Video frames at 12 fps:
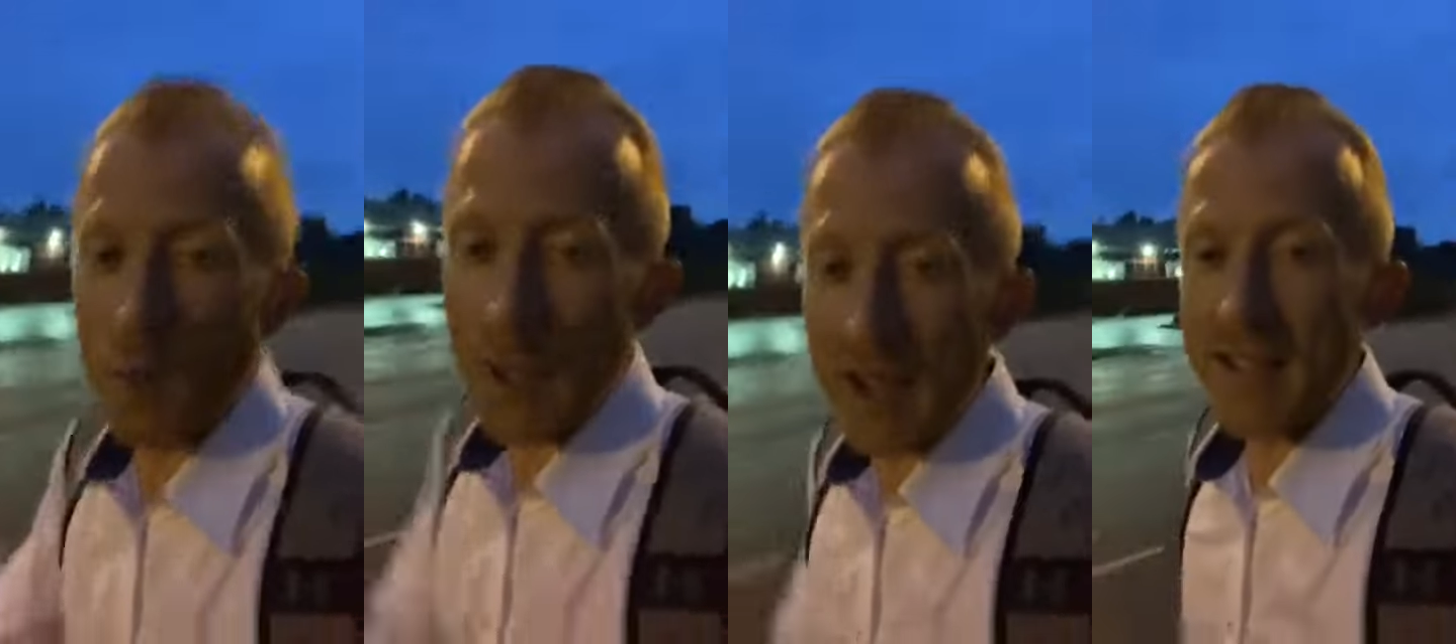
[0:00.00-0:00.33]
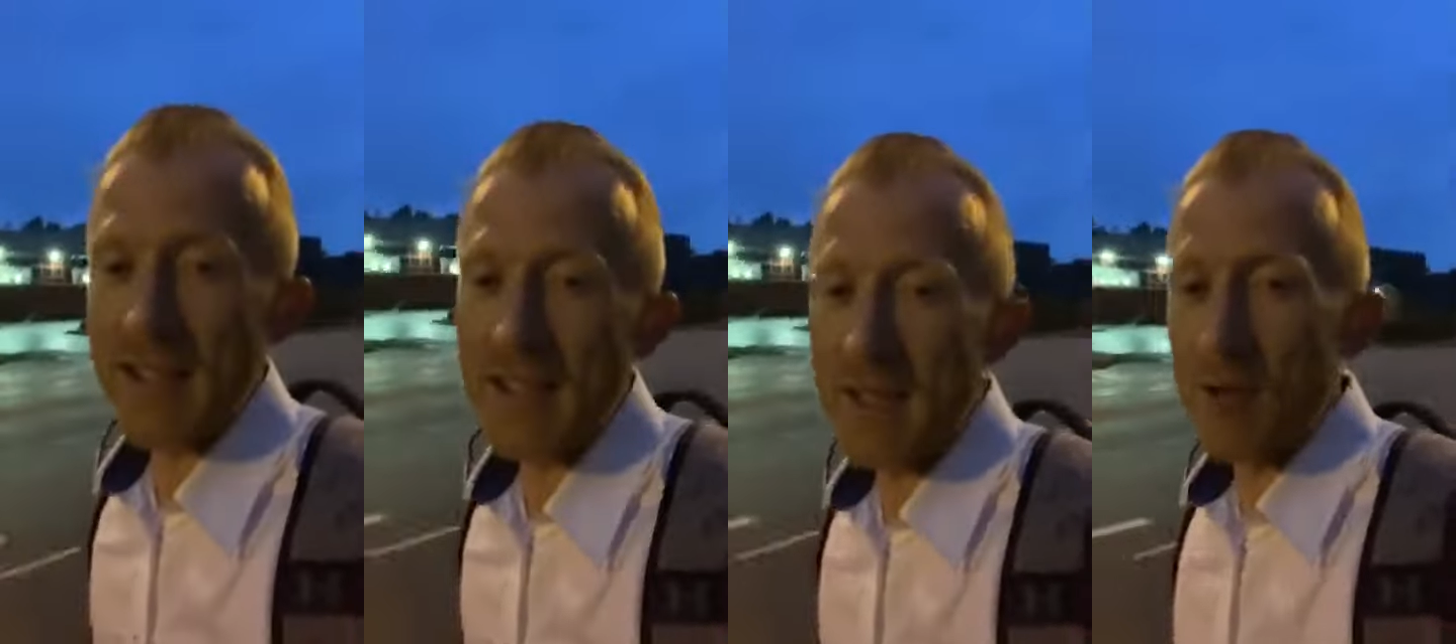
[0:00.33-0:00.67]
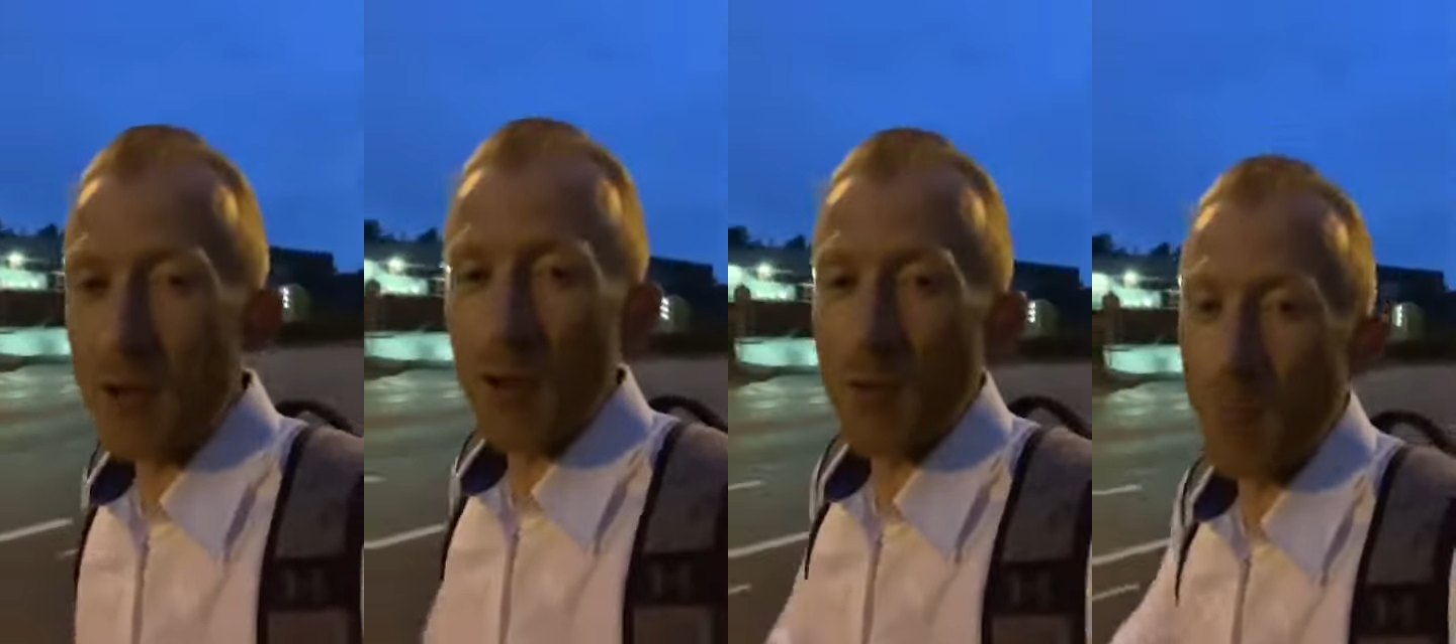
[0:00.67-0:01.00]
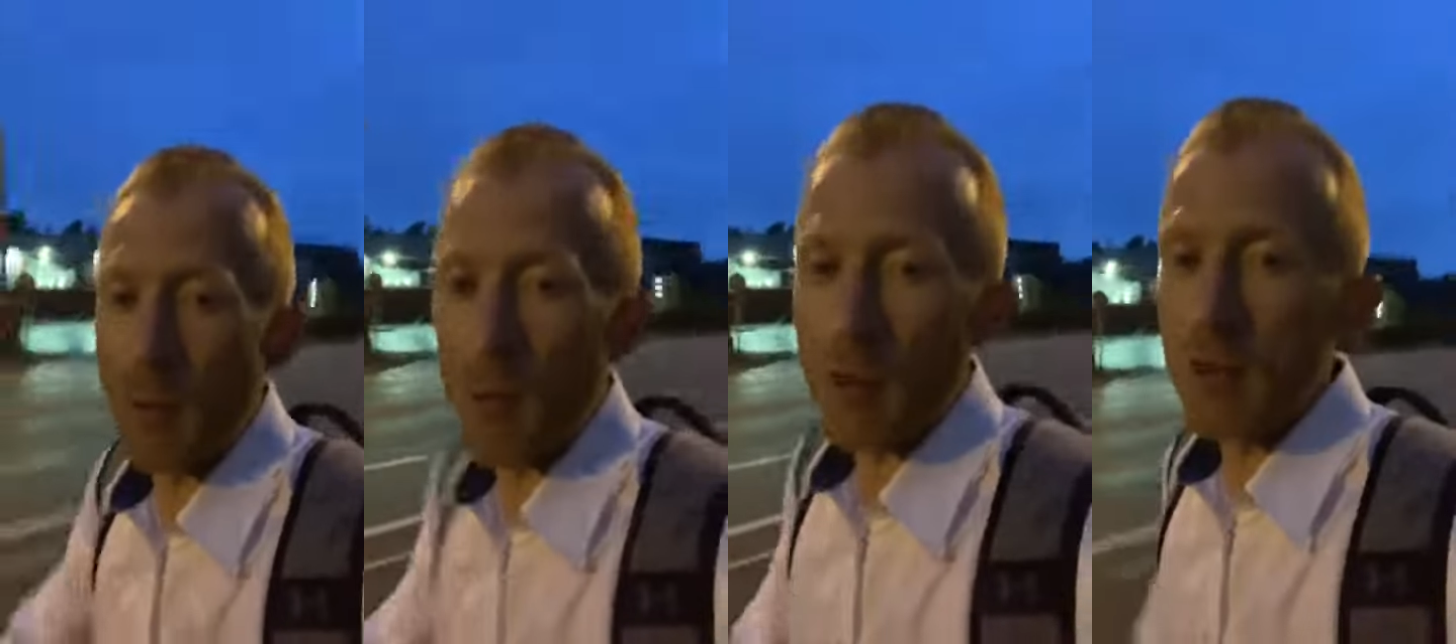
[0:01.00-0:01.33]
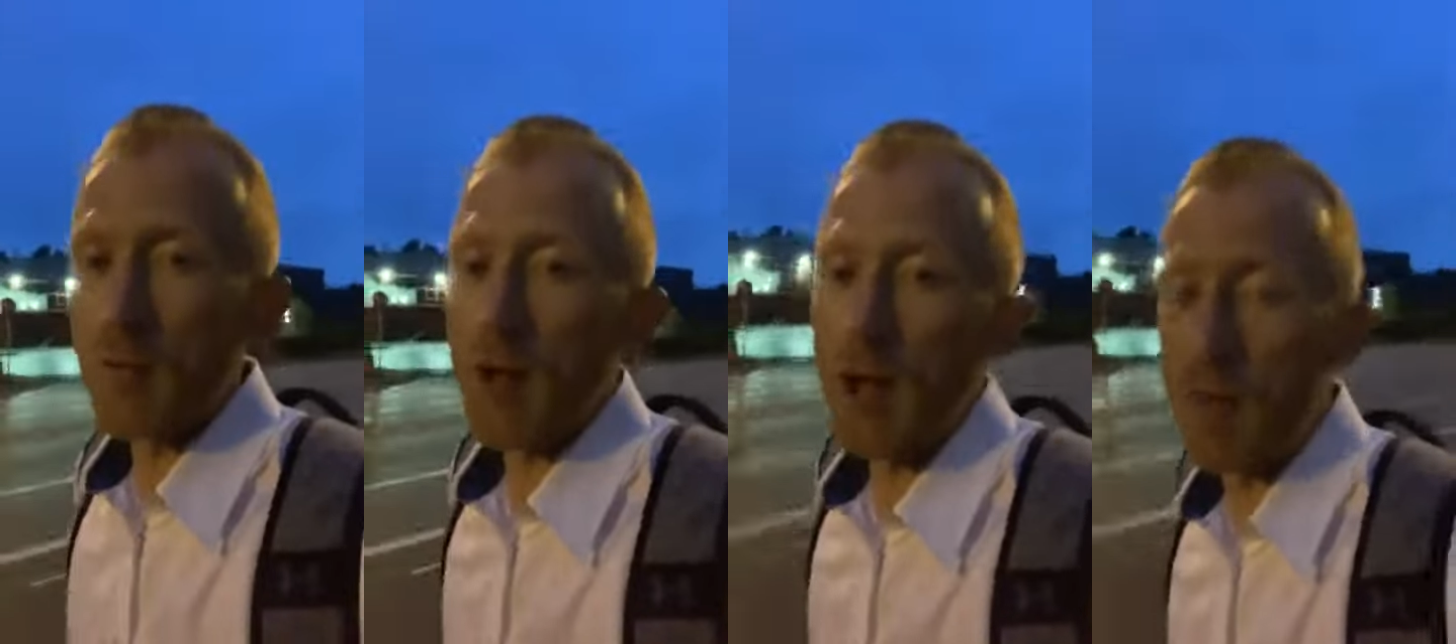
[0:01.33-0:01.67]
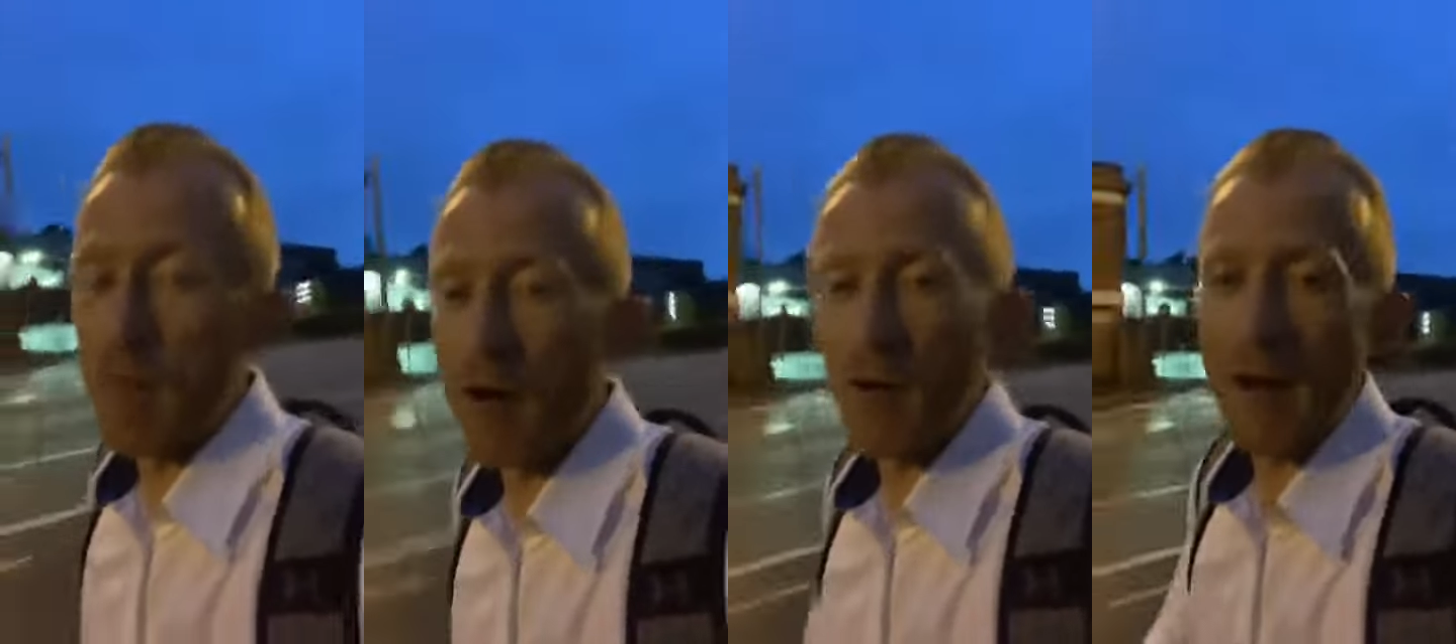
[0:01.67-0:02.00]
weeks until the new Property Entrepreneur
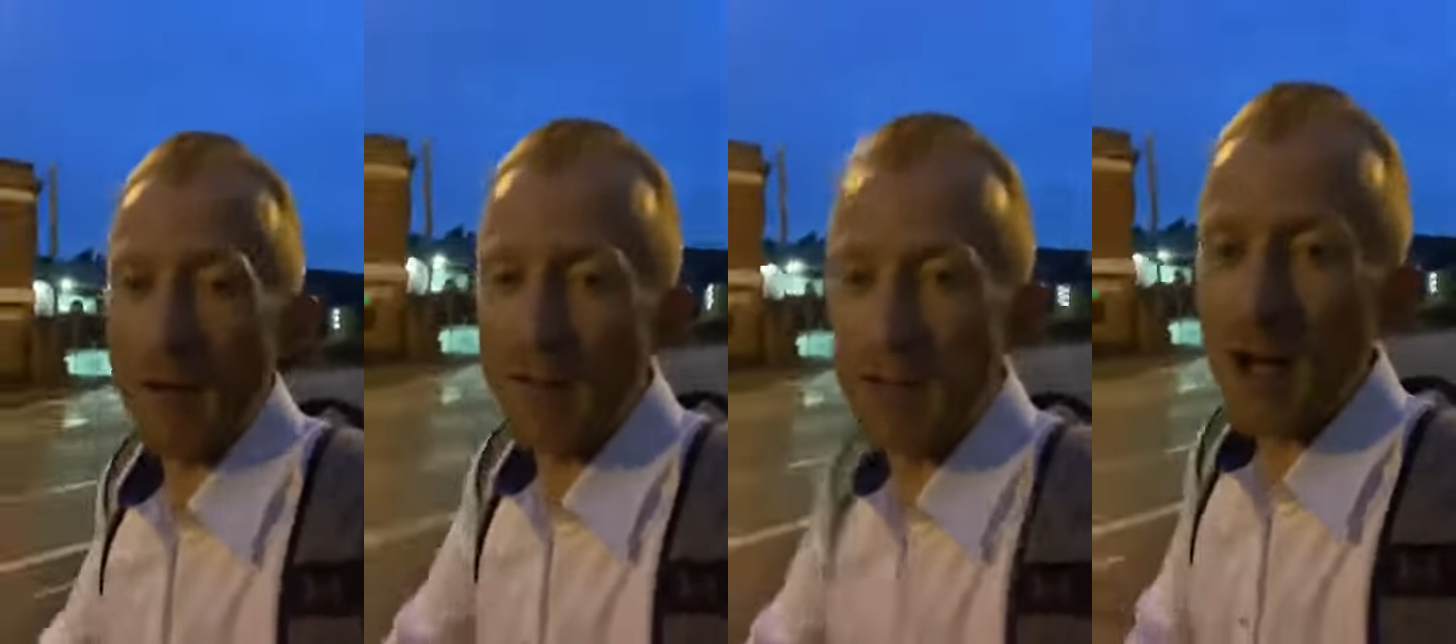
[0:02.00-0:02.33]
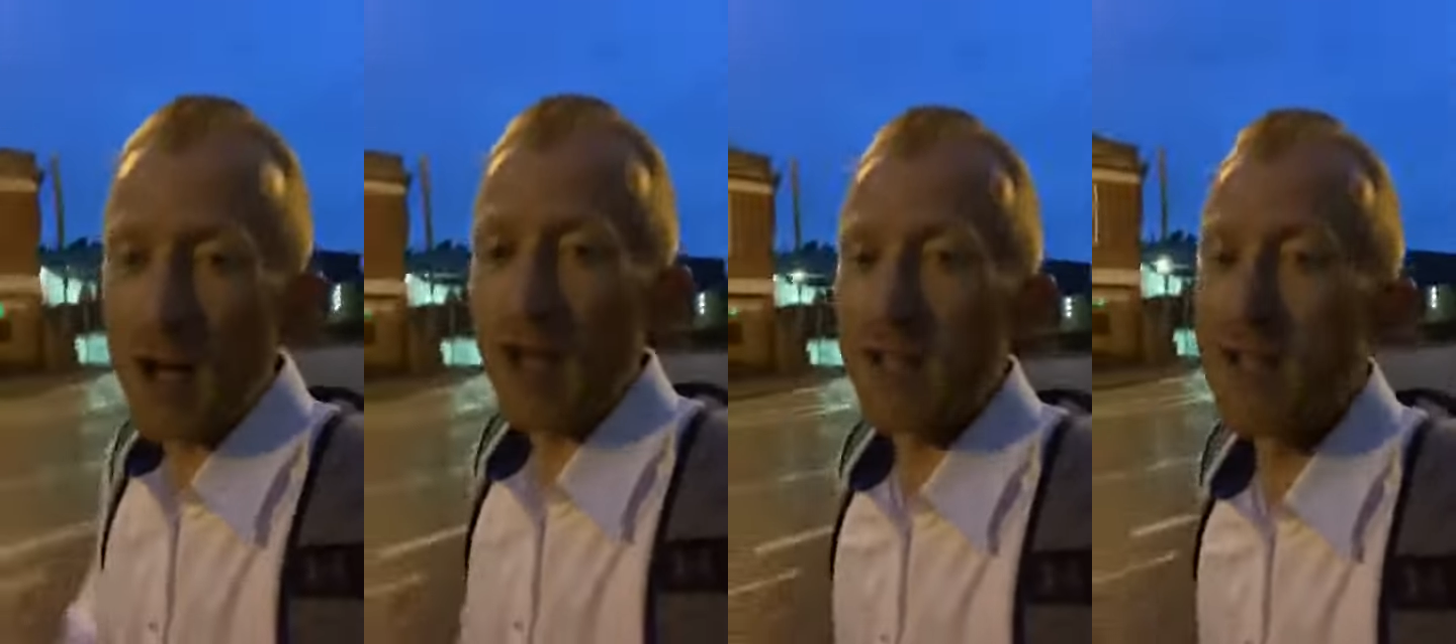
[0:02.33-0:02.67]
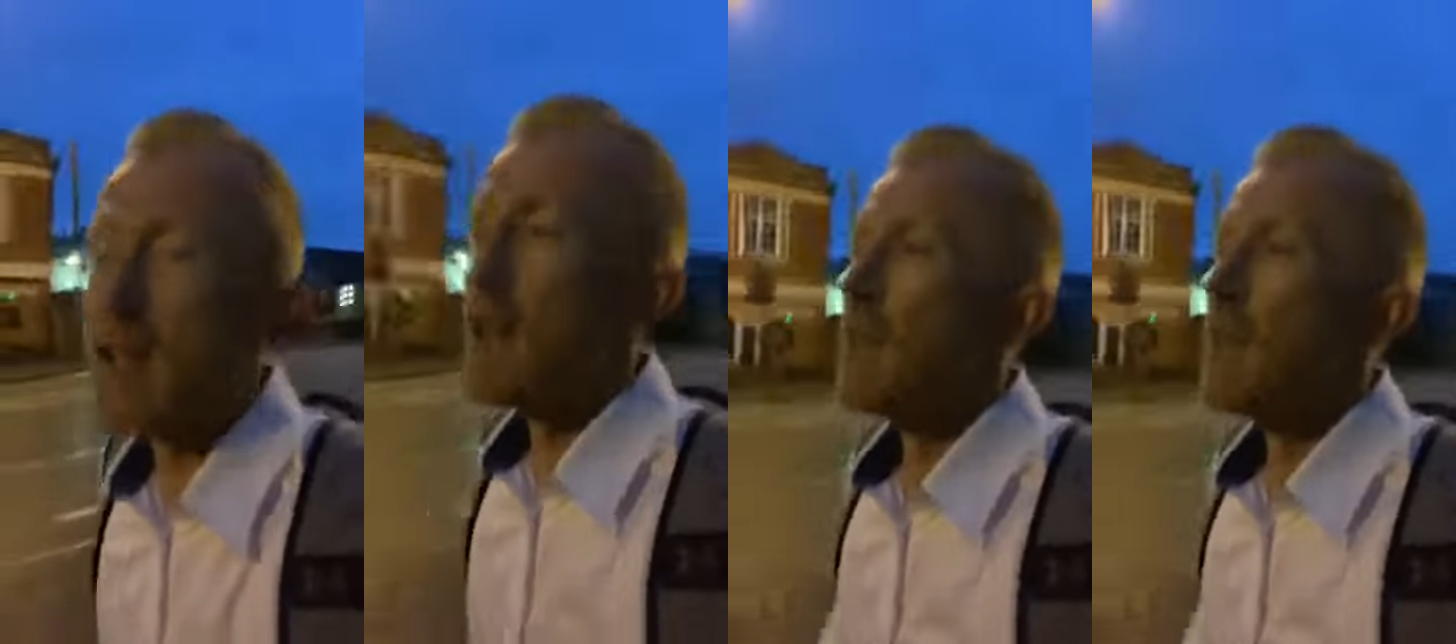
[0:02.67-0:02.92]
program starts.